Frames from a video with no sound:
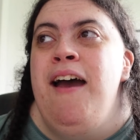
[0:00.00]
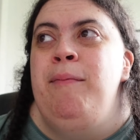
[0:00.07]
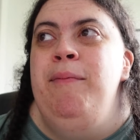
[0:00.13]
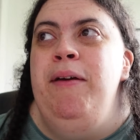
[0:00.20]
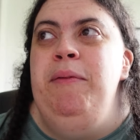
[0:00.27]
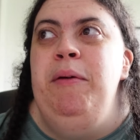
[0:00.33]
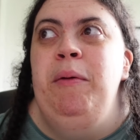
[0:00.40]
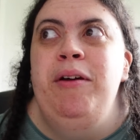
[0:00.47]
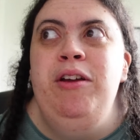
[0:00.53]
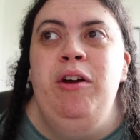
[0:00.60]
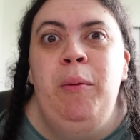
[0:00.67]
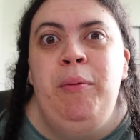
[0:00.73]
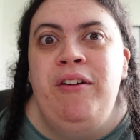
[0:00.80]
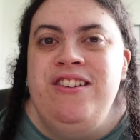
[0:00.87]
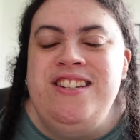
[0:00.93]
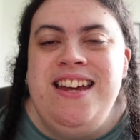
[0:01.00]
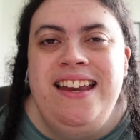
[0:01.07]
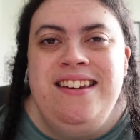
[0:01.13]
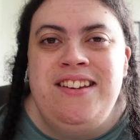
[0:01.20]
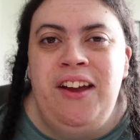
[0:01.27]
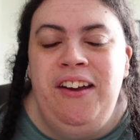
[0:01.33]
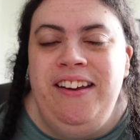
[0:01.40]
maybe what your
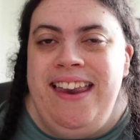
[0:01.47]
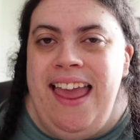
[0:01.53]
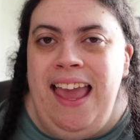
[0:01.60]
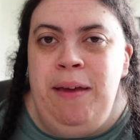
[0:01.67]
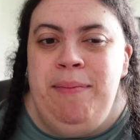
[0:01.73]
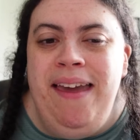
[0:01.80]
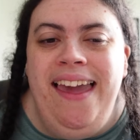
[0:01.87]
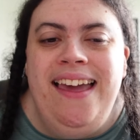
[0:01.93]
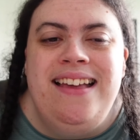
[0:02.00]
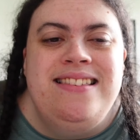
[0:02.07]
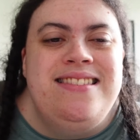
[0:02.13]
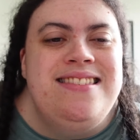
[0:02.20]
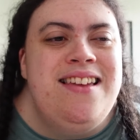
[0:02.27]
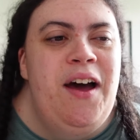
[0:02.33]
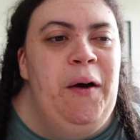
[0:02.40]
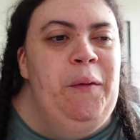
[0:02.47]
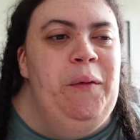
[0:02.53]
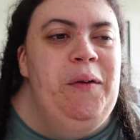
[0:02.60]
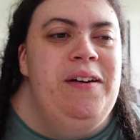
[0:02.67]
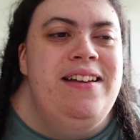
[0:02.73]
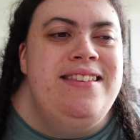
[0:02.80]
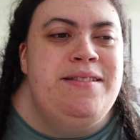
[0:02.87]
project code name is
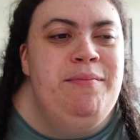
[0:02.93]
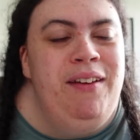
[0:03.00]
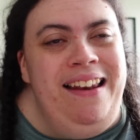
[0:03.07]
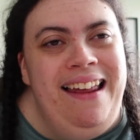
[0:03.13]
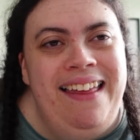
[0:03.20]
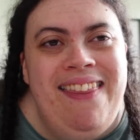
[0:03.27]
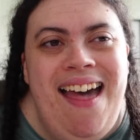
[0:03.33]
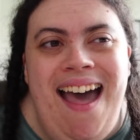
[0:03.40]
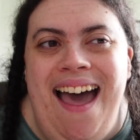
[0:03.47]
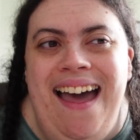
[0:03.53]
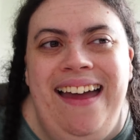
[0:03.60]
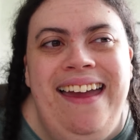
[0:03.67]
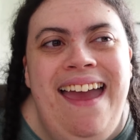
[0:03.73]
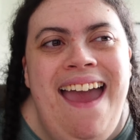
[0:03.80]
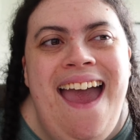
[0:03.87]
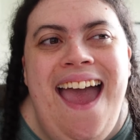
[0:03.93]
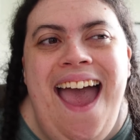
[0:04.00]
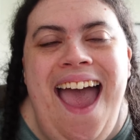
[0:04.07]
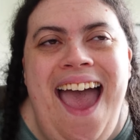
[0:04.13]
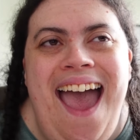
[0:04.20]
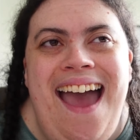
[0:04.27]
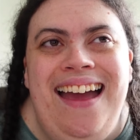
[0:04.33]
or something like that.
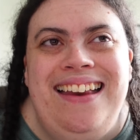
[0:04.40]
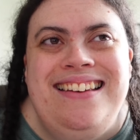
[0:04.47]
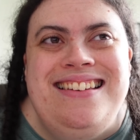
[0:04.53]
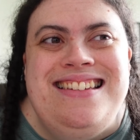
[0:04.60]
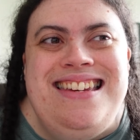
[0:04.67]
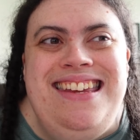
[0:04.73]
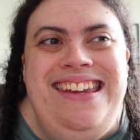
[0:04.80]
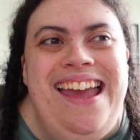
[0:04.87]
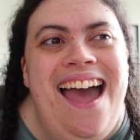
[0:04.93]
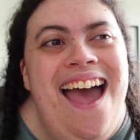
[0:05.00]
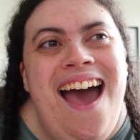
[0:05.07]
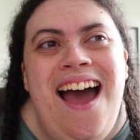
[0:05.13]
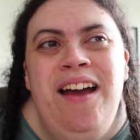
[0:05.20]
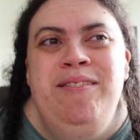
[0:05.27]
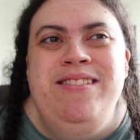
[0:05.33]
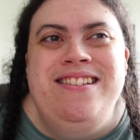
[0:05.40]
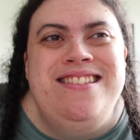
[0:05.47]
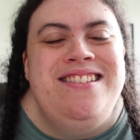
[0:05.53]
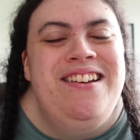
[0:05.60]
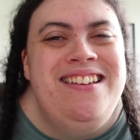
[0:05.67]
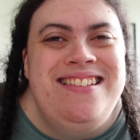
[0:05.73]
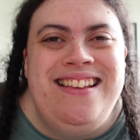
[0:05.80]
And yeah, I'm just
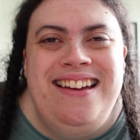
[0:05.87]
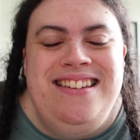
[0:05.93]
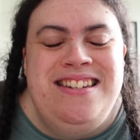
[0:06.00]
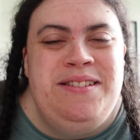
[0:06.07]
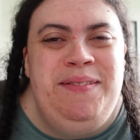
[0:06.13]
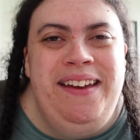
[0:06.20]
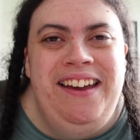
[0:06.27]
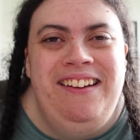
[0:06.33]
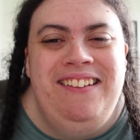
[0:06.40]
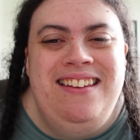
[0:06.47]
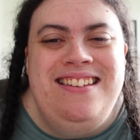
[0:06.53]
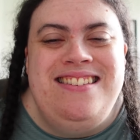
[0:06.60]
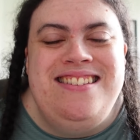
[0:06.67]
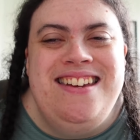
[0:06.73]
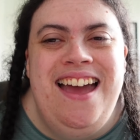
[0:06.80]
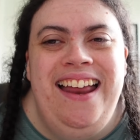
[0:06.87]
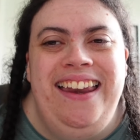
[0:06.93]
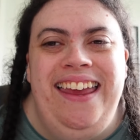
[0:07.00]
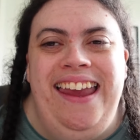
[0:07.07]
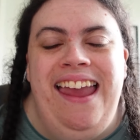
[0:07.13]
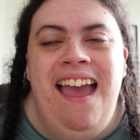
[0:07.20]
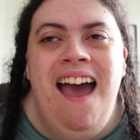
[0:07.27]
so excited to be going on this
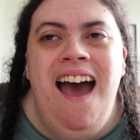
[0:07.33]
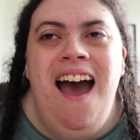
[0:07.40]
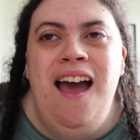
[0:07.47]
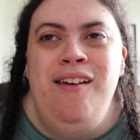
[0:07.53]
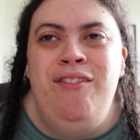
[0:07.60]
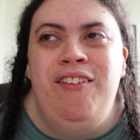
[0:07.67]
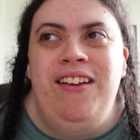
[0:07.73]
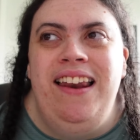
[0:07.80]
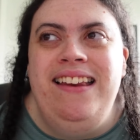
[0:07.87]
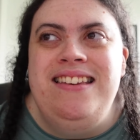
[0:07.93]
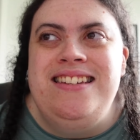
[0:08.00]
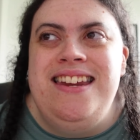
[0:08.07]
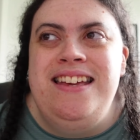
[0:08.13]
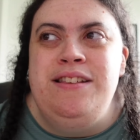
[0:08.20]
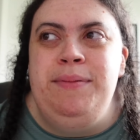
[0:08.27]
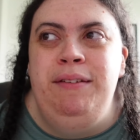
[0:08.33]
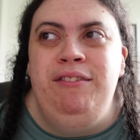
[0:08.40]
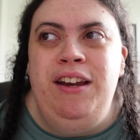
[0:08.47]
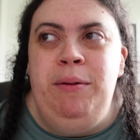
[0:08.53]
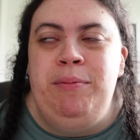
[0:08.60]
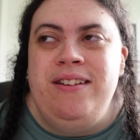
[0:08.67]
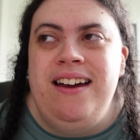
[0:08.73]
journey. I feel like today's been
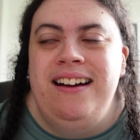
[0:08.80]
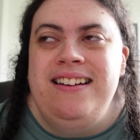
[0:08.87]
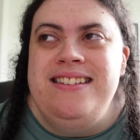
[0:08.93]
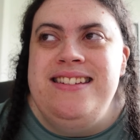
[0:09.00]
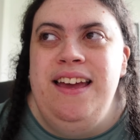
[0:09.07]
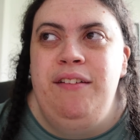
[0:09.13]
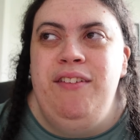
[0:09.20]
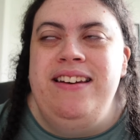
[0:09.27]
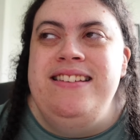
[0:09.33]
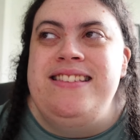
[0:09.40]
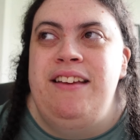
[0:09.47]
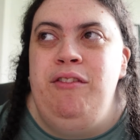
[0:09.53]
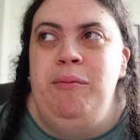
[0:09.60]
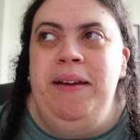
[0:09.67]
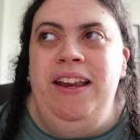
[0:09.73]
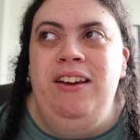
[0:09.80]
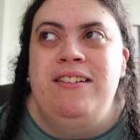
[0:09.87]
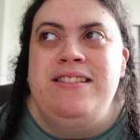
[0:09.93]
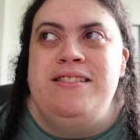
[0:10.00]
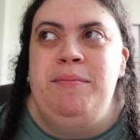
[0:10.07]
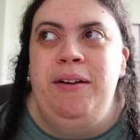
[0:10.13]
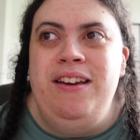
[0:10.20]
really productive and it's given me
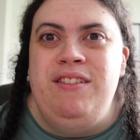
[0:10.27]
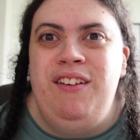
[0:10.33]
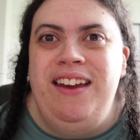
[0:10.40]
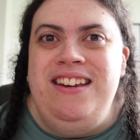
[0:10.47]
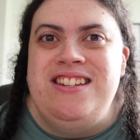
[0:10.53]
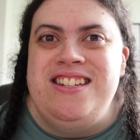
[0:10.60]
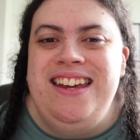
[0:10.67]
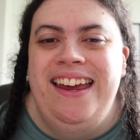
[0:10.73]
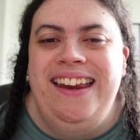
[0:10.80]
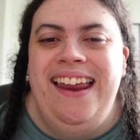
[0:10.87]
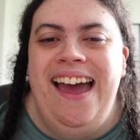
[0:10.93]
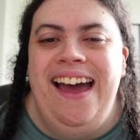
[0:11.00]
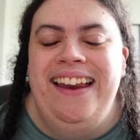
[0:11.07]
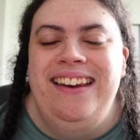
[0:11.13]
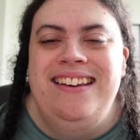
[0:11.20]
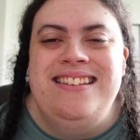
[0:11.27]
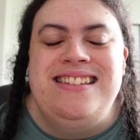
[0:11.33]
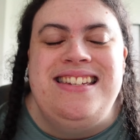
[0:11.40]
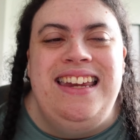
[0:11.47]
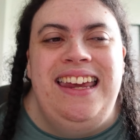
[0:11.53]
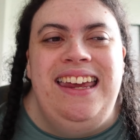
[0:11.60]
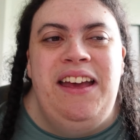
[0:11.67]
lots of motivation, and